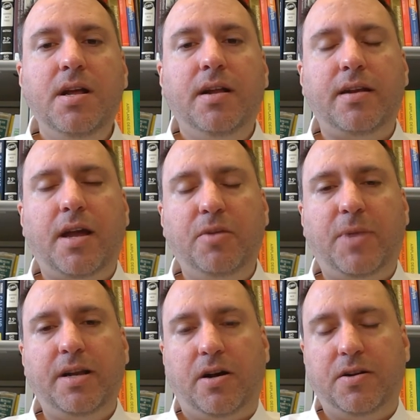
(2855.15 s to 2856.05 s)
Now you
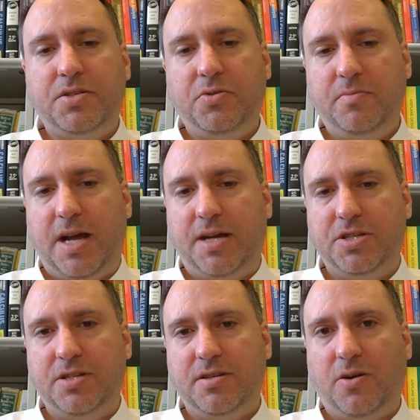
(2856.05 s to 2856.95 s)
might also
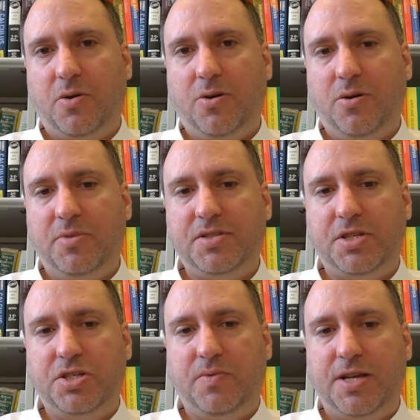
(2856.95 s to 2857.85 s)
imagine a horrible
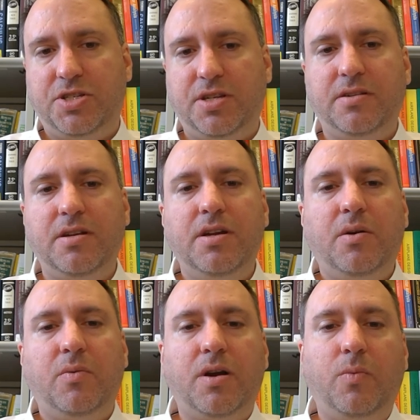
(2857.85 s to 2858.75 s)
situation
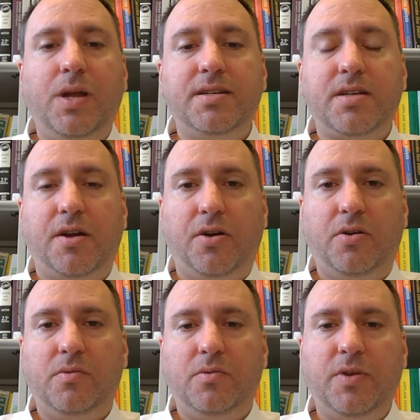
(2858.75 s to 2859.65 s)
where a wind
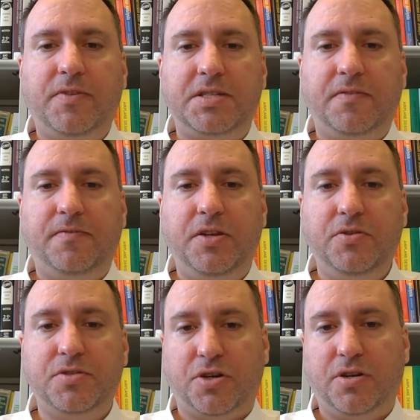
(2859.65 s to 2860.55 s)
tunnel with a
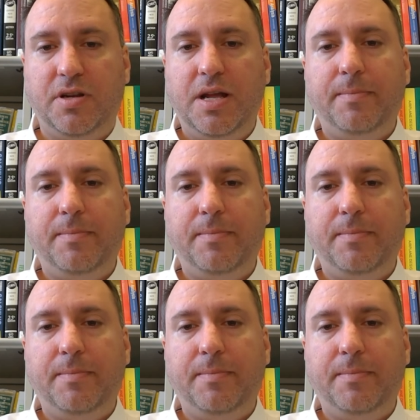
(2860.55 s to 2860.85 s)
diffuser